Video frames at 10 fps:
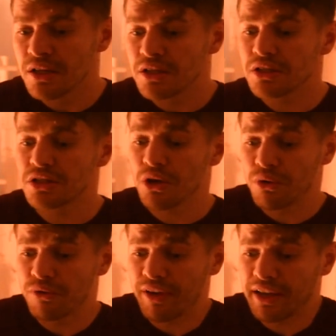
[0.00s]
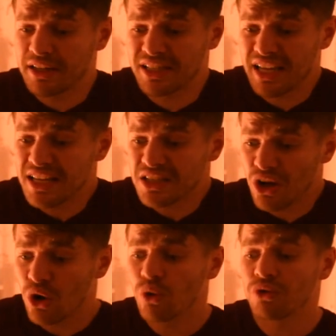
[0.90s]
so that it stays
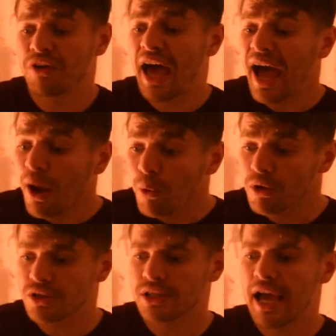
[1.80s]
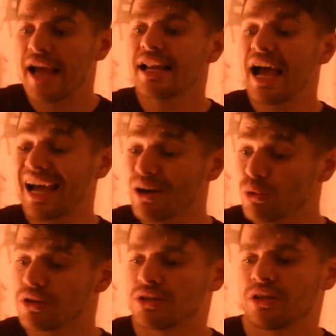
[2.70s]
cold for hours and
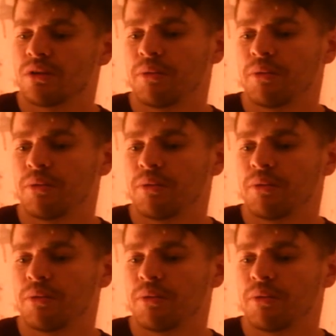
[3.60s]
hours